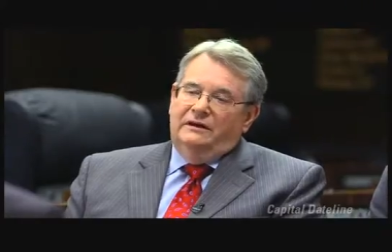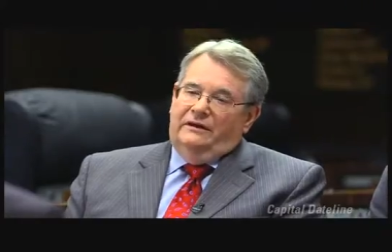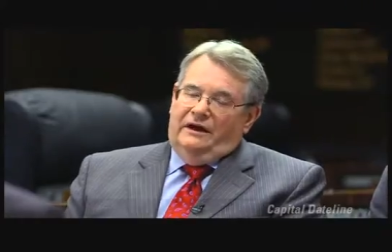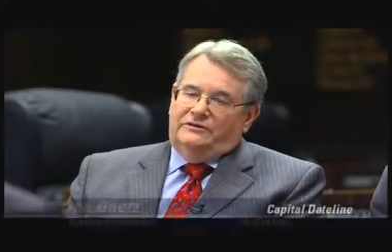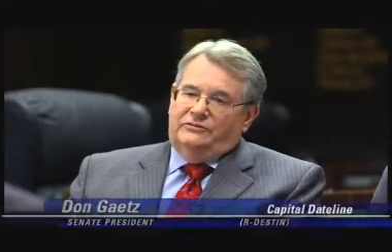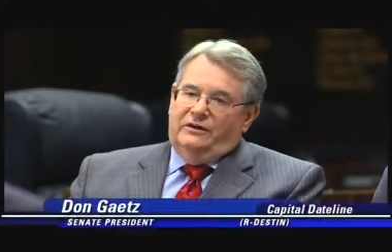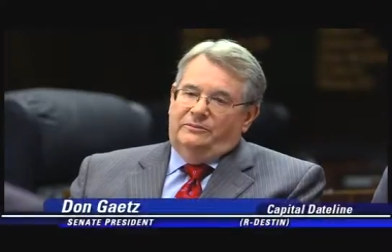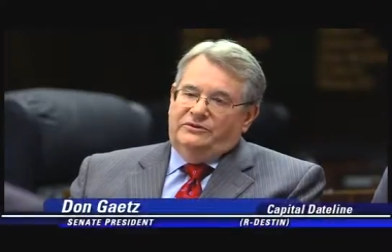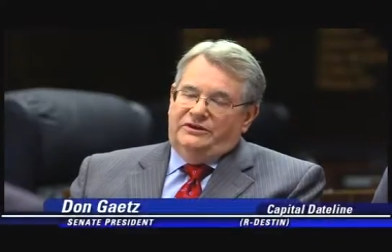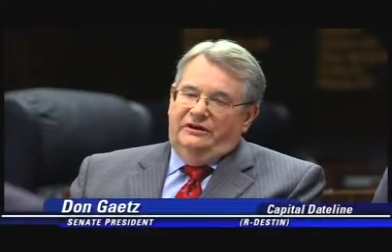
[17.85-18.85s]
The House of
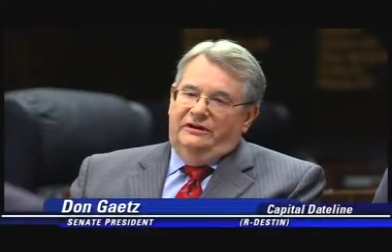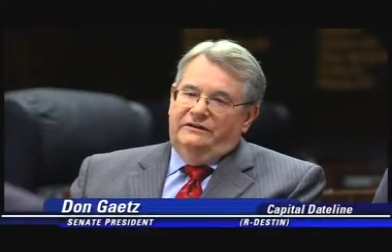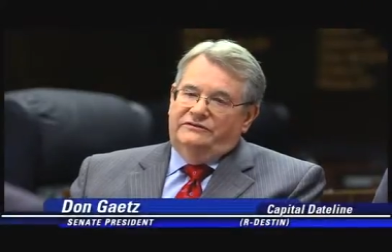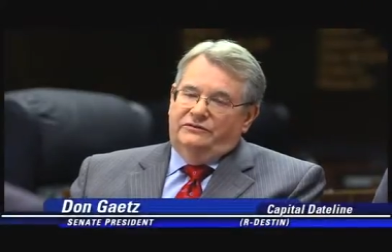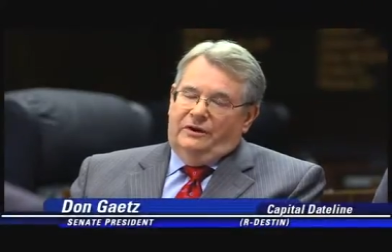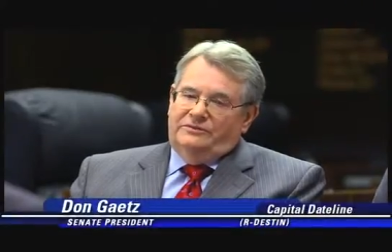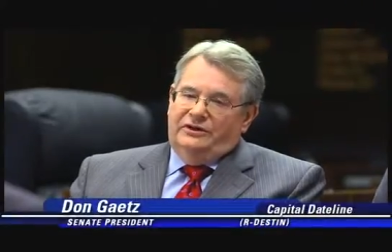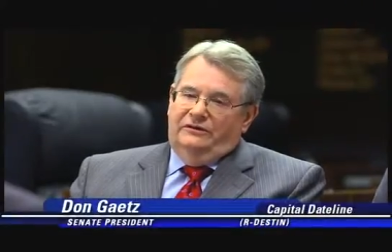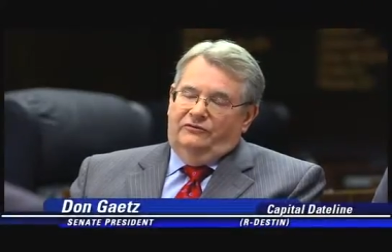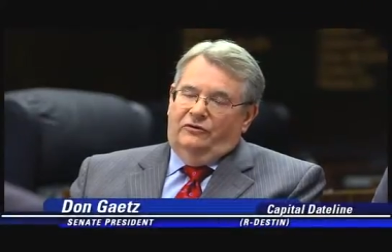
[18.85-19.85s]
Representatives, or
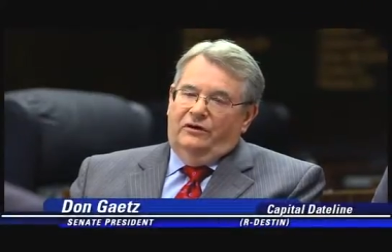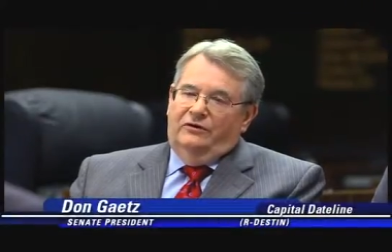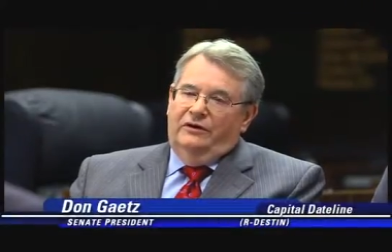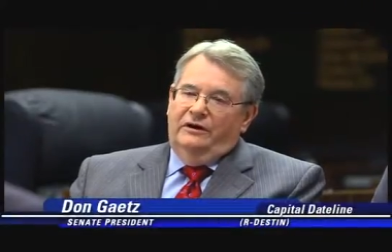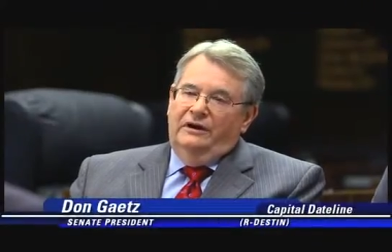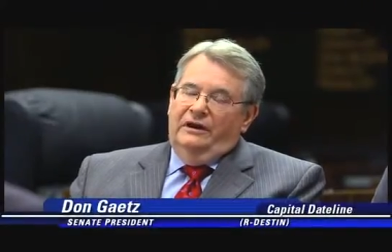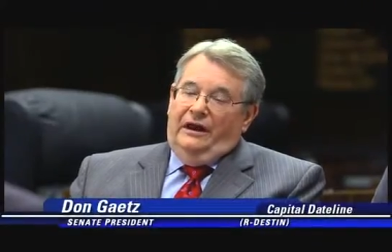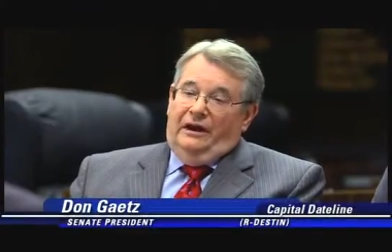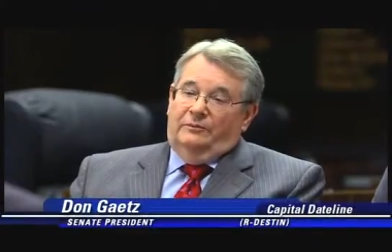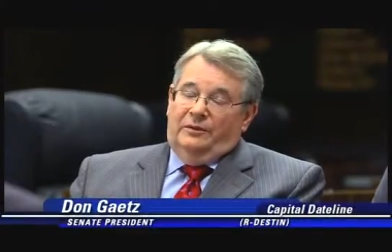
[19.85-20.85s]
Representative Corcoran,
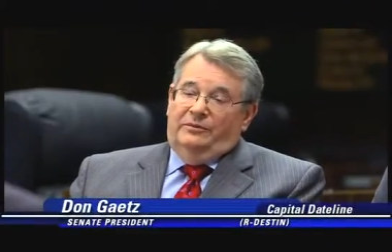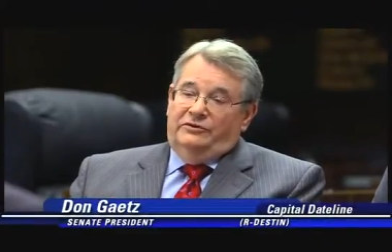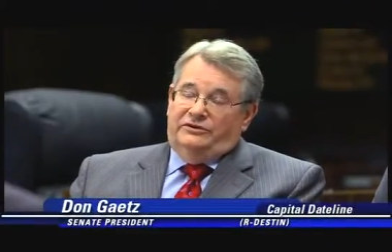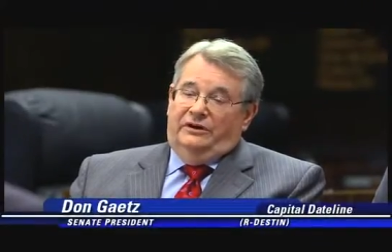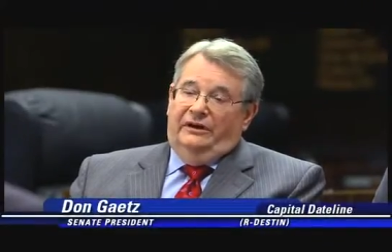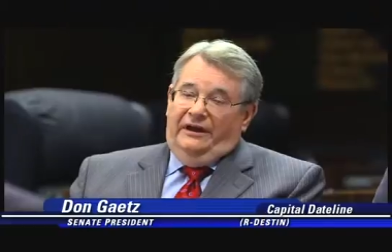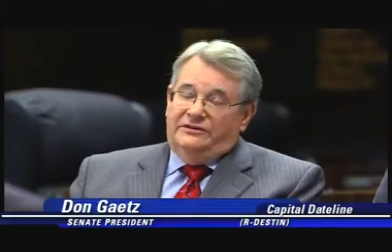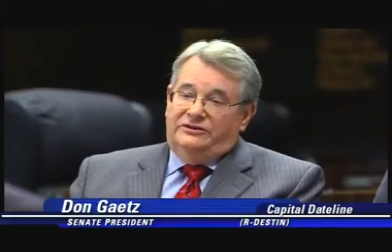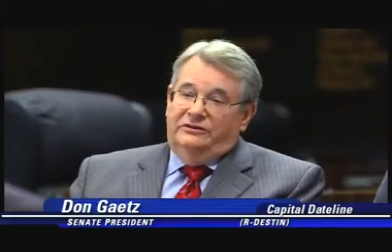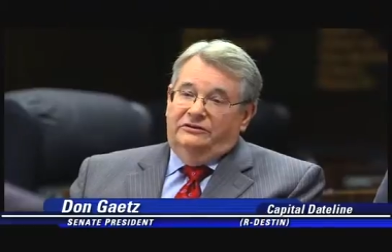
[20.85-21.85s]
had a proposal
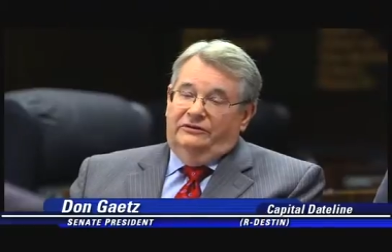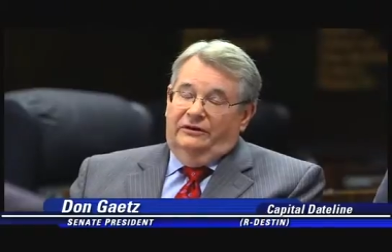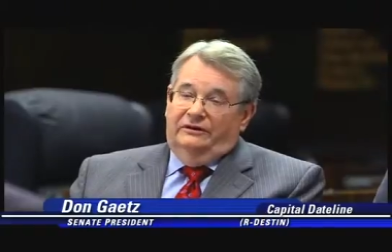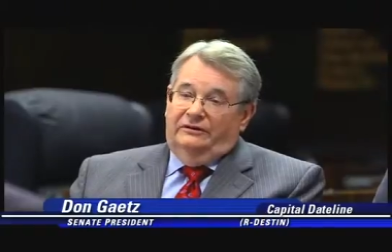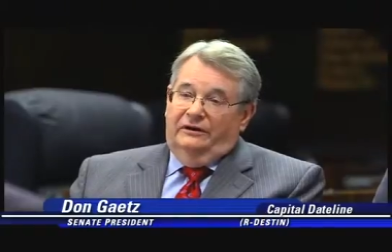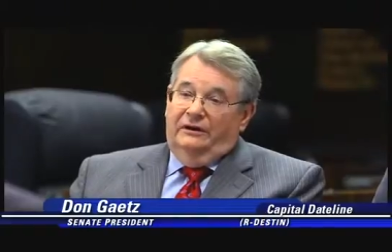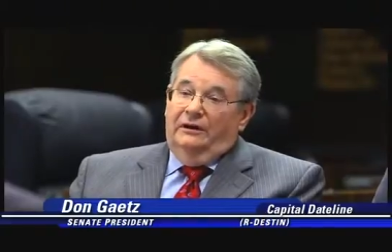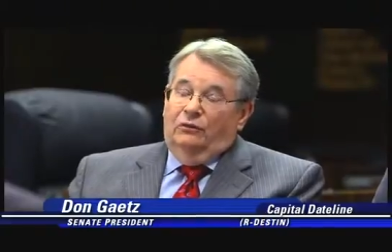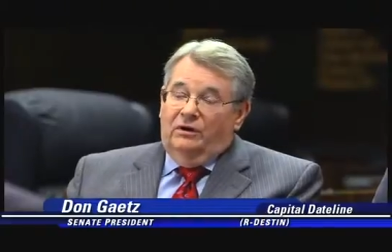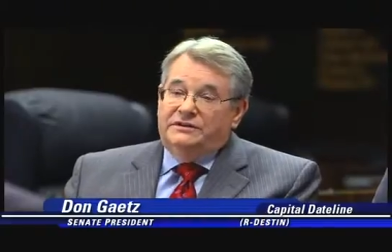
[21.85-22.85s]
last year that uh,
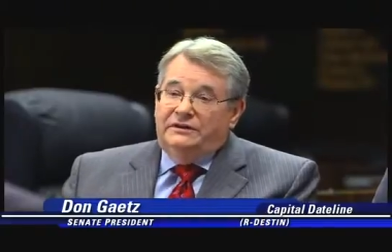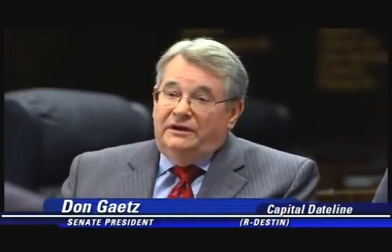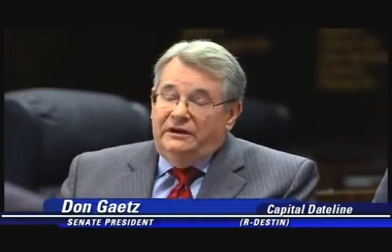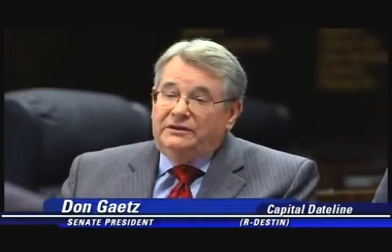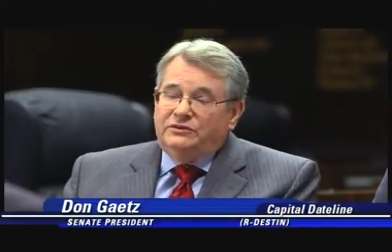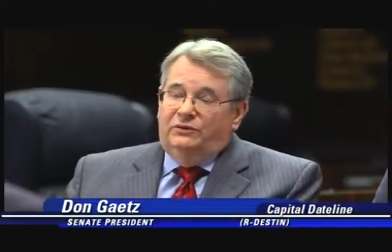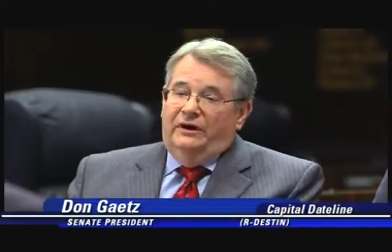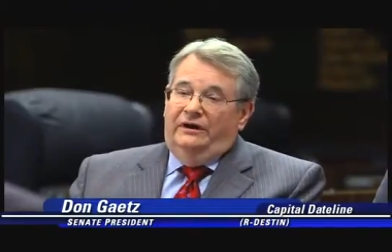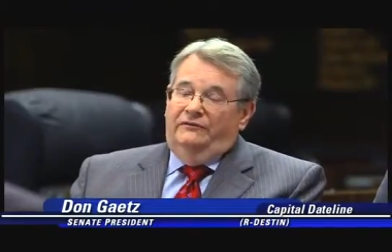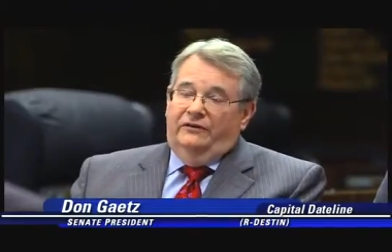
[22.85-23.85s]
was, in its
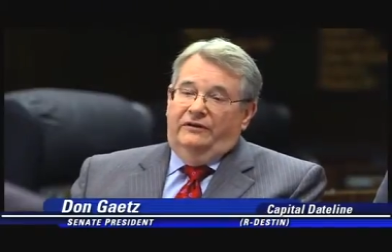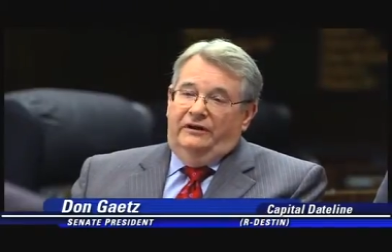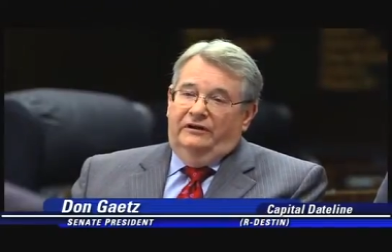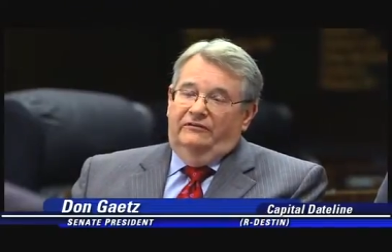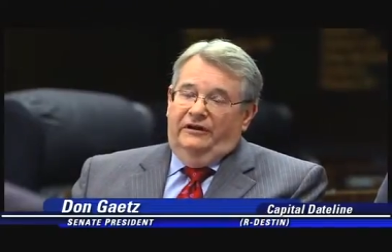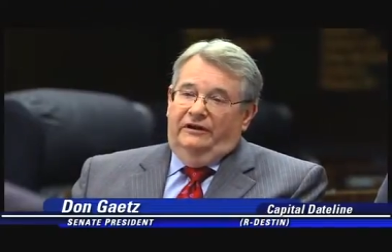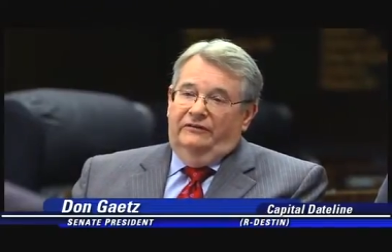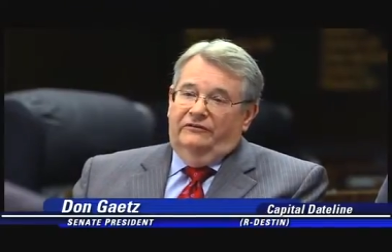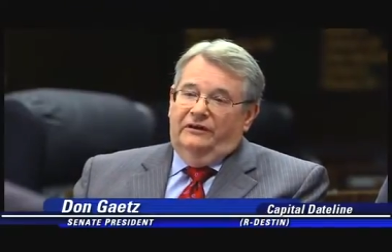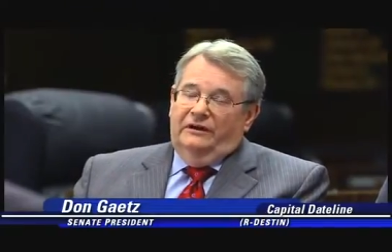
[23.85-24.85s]
way, very
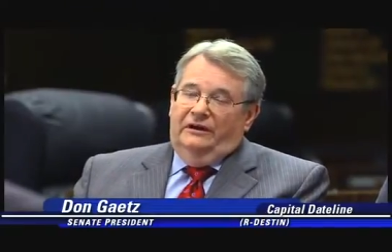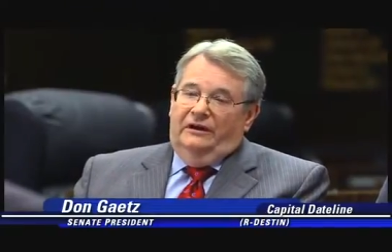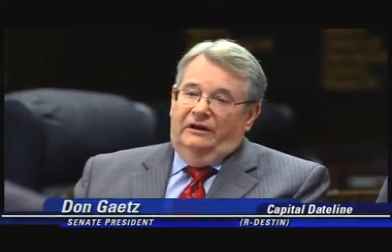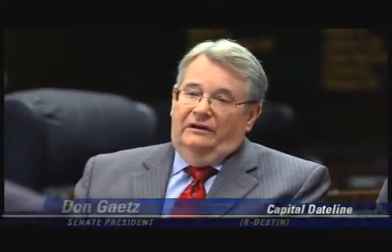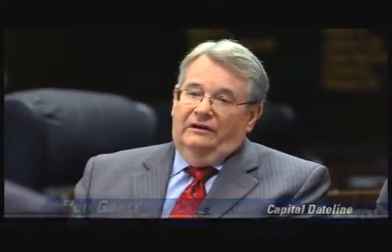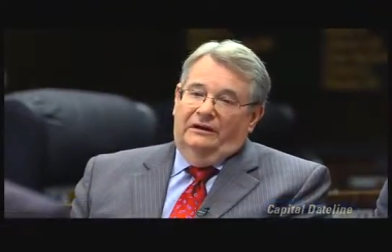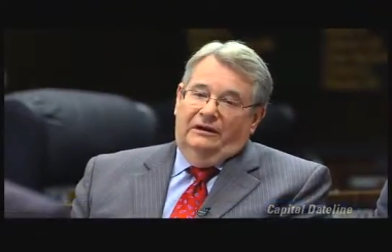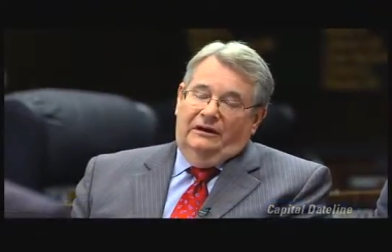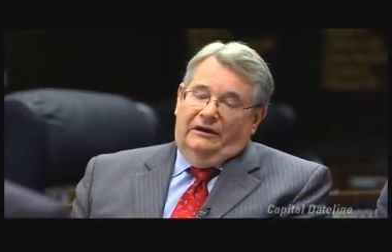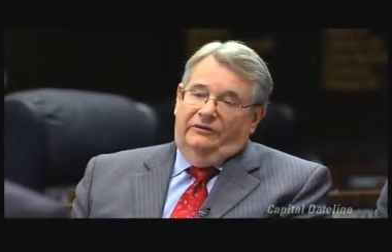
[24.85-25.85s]
innovative and, uh,
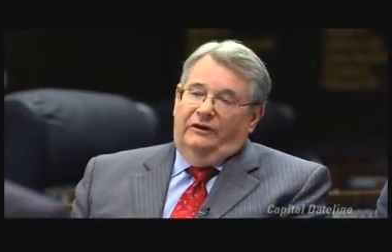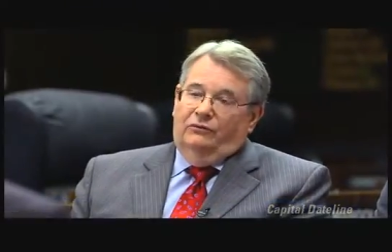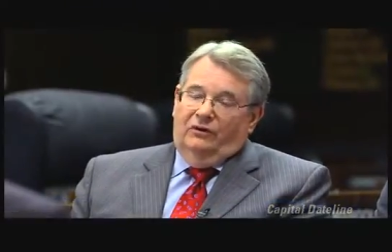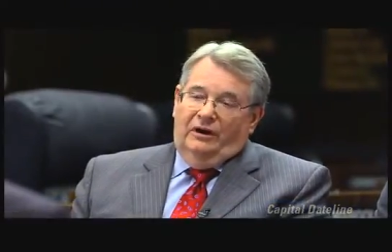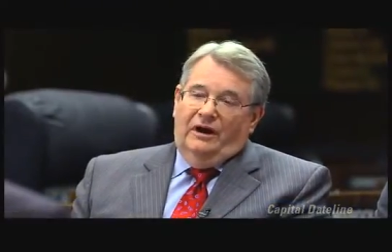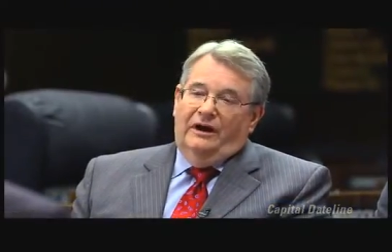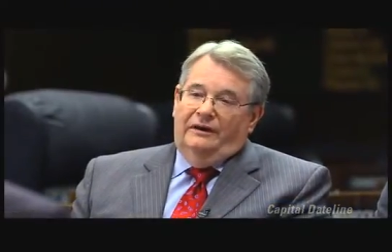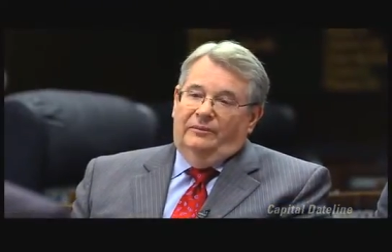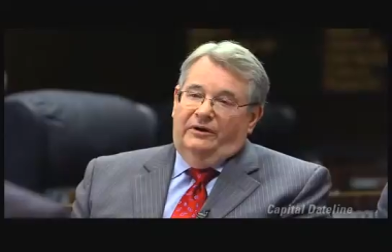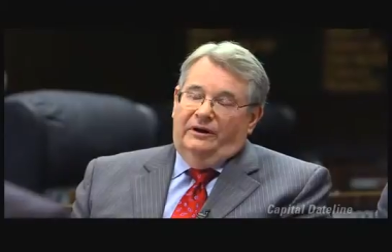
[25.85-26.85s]
and I think relied
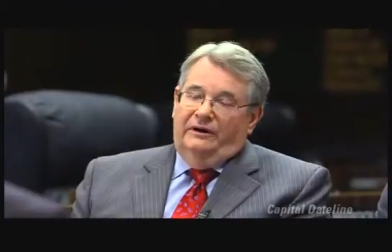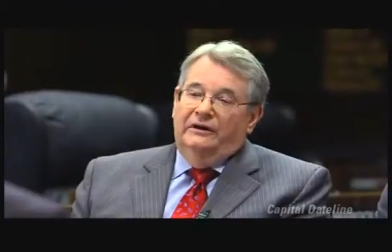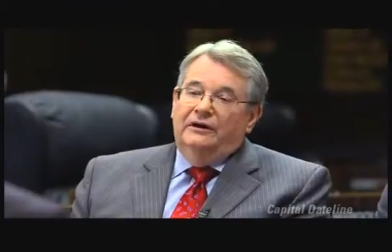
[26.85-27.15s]
upon